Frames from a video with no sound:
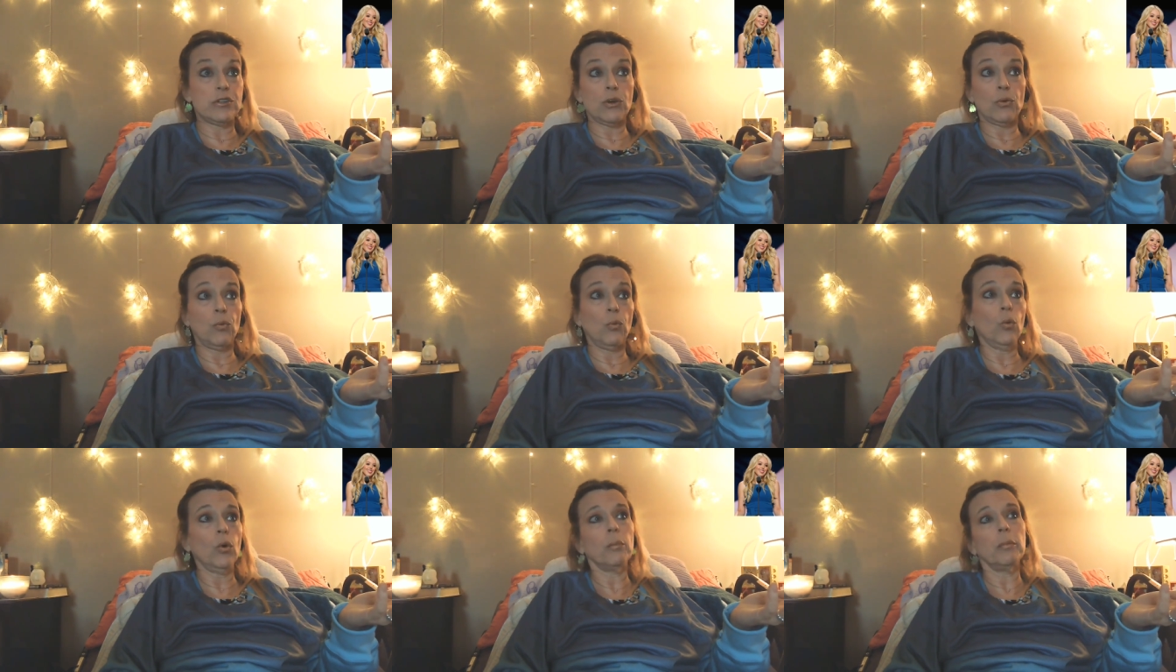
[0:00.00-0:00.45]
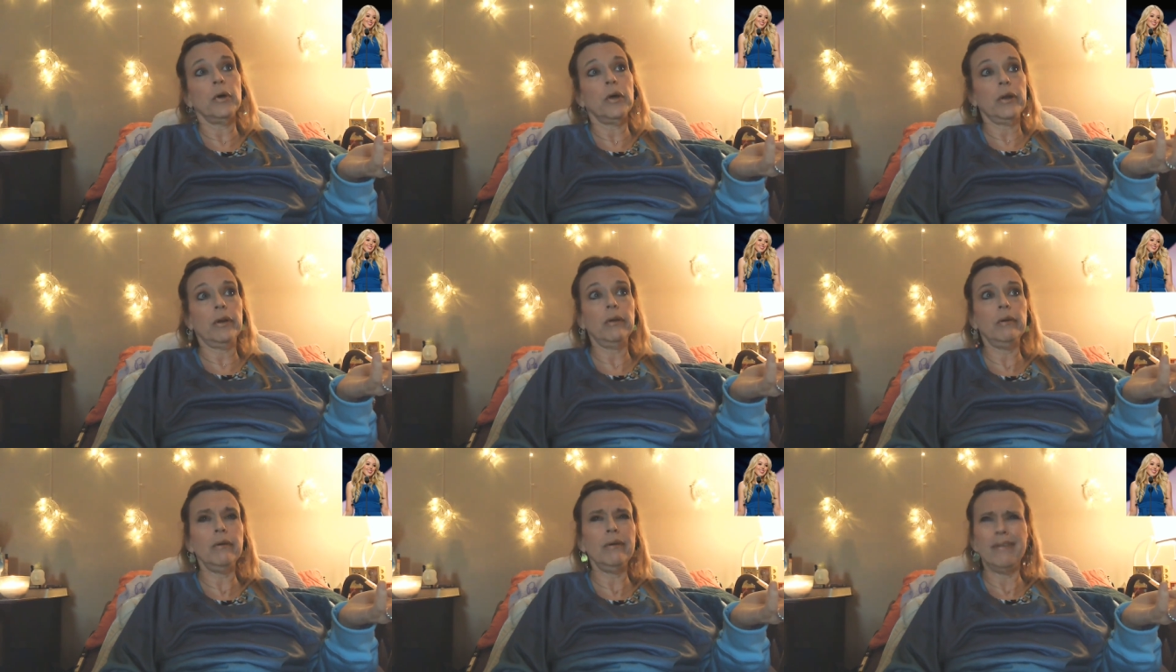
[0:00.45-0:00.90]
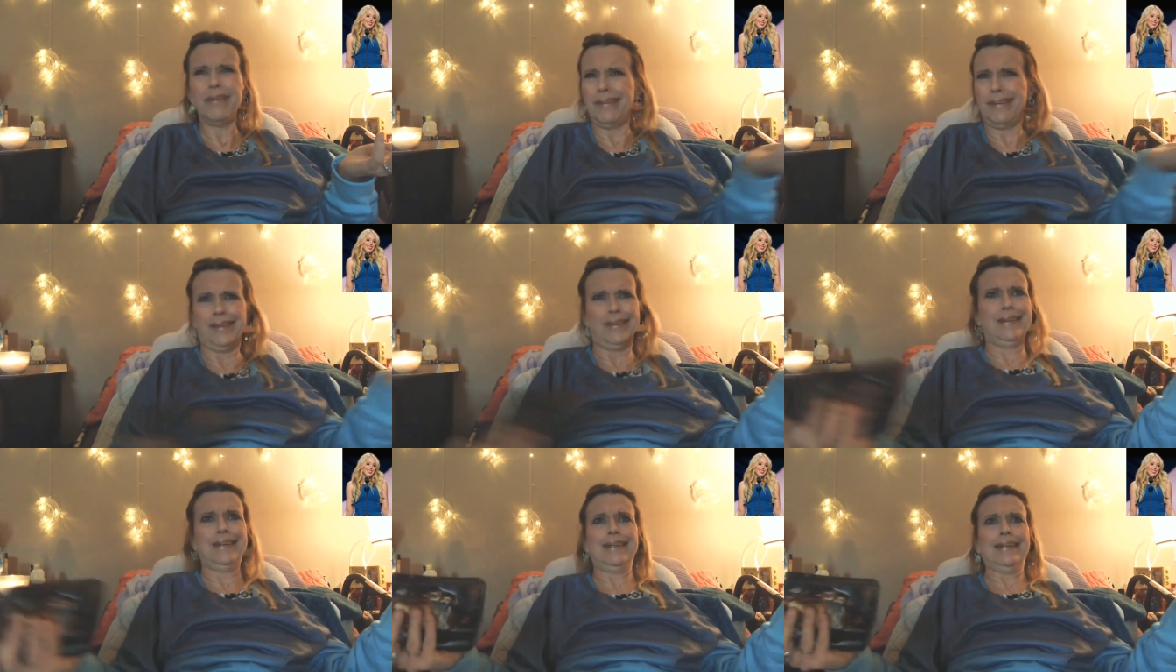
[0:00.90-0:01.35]
a woman
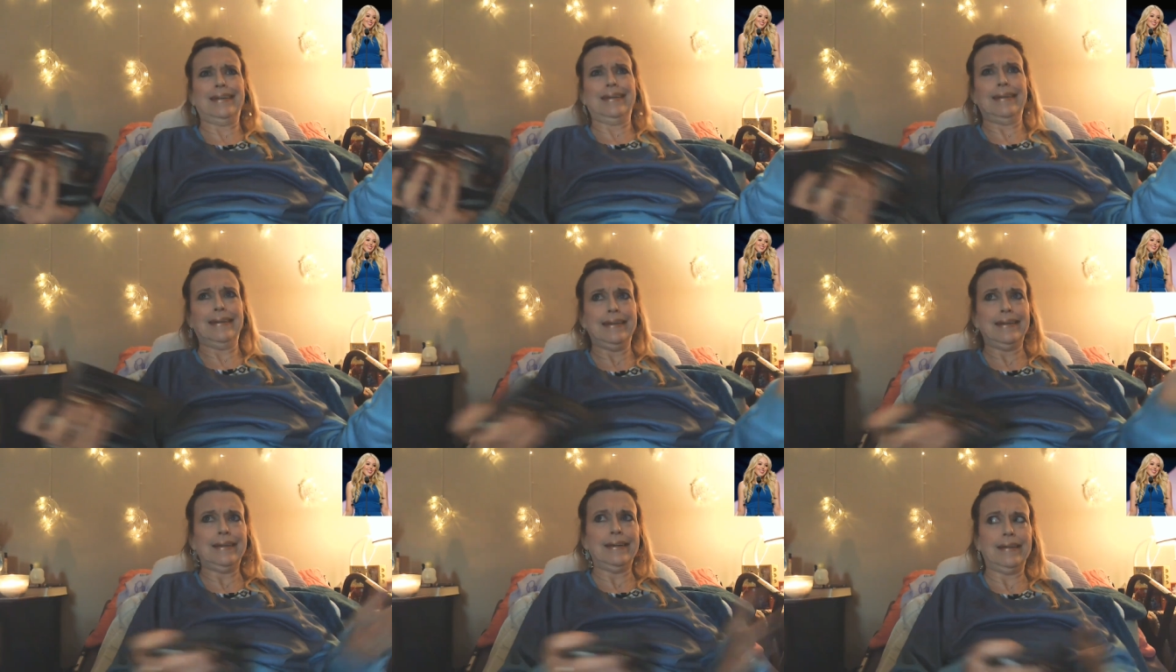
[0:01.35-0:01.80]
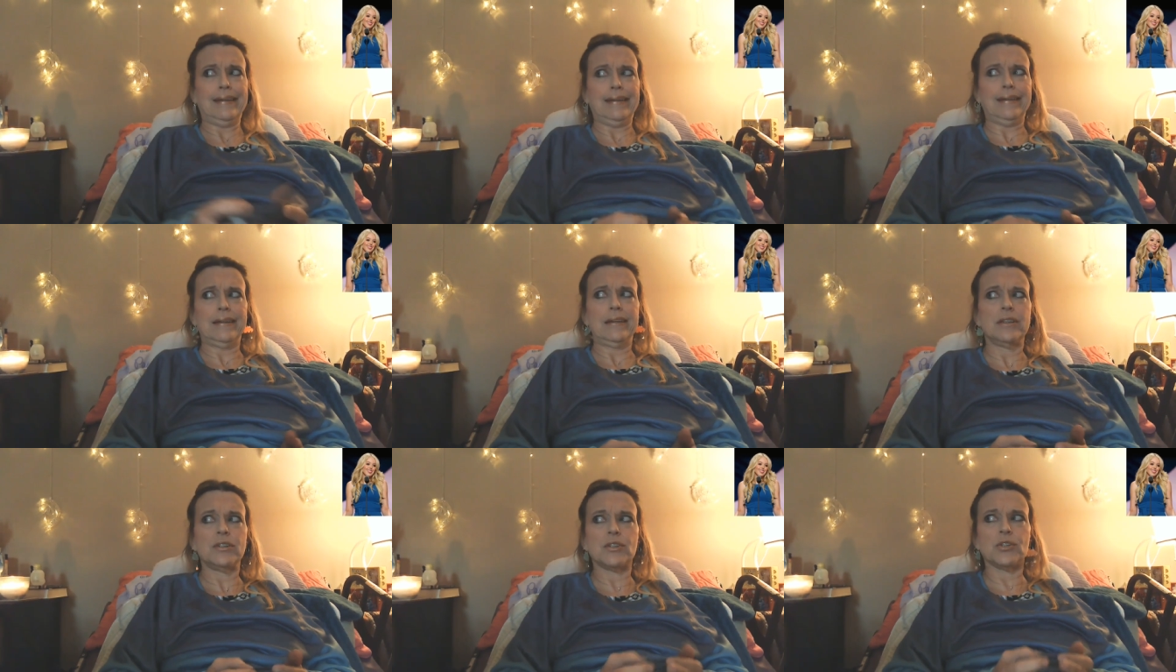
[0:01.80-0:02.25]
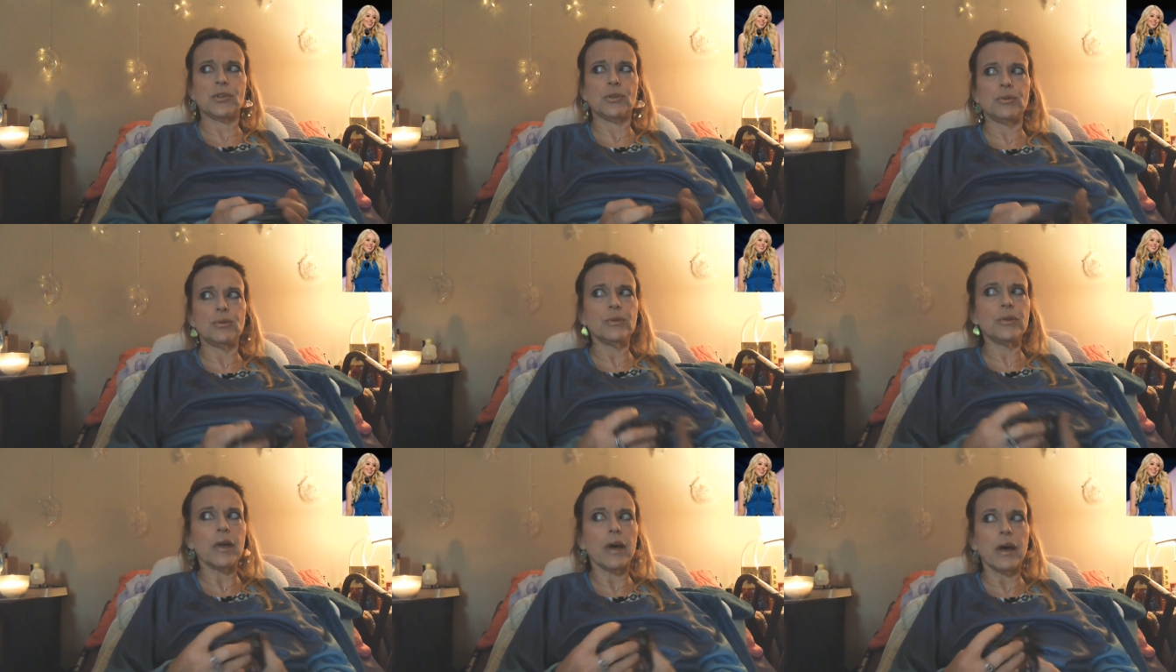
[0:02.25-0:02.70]

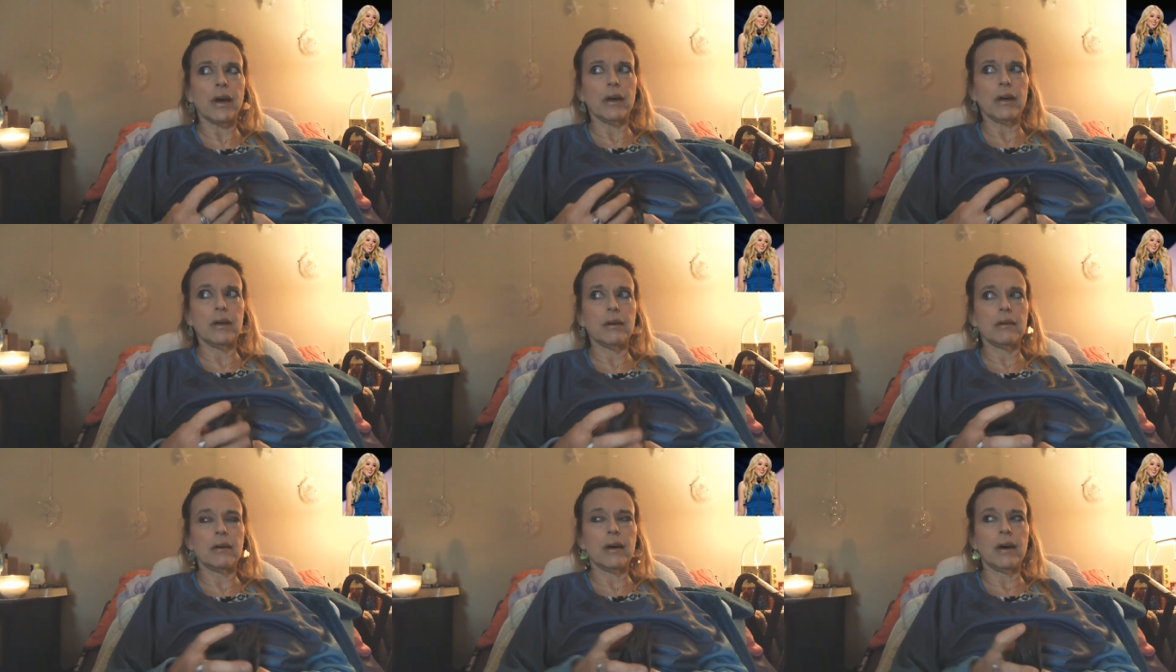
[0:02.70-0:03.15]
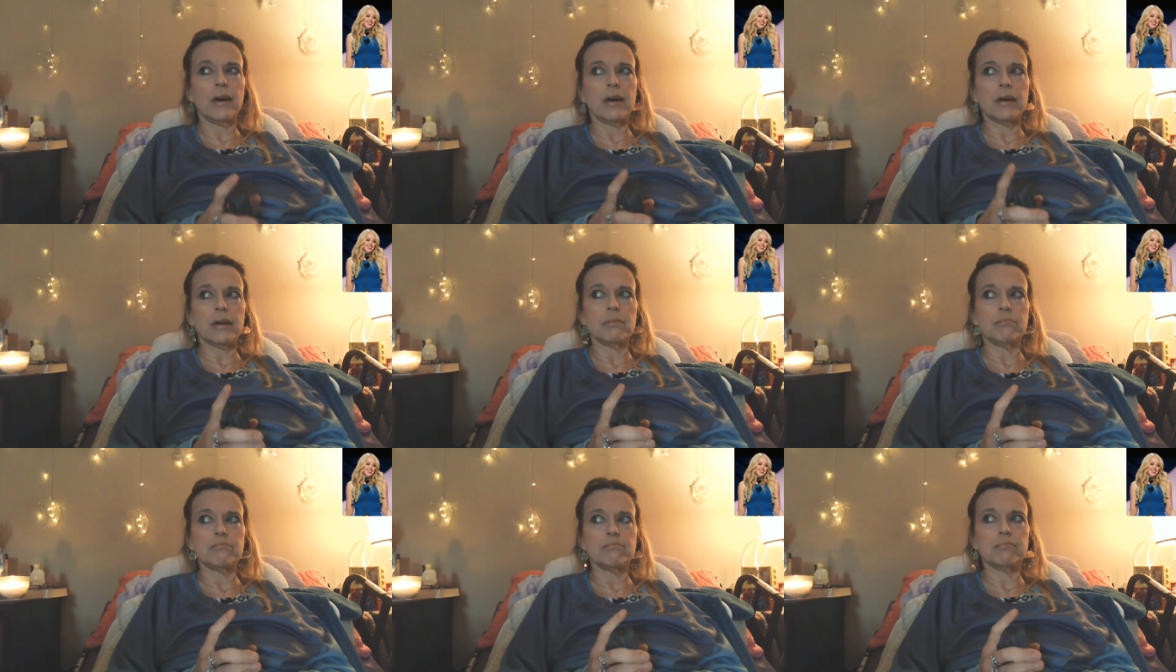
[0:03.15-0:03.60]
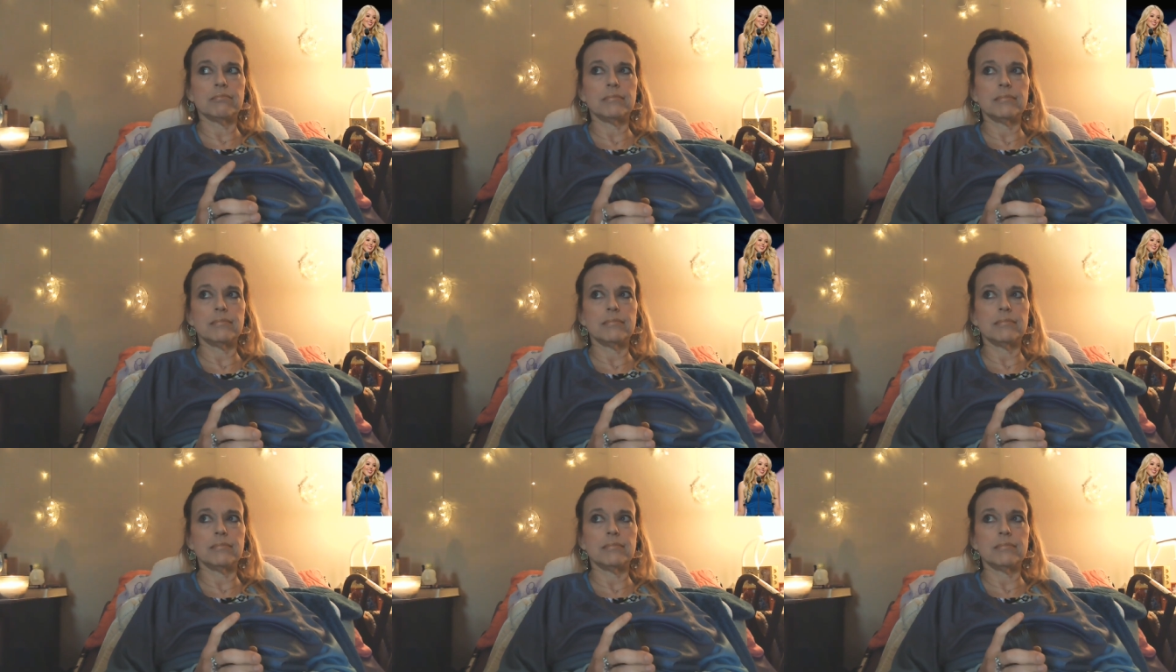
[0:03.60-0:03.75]
to the um,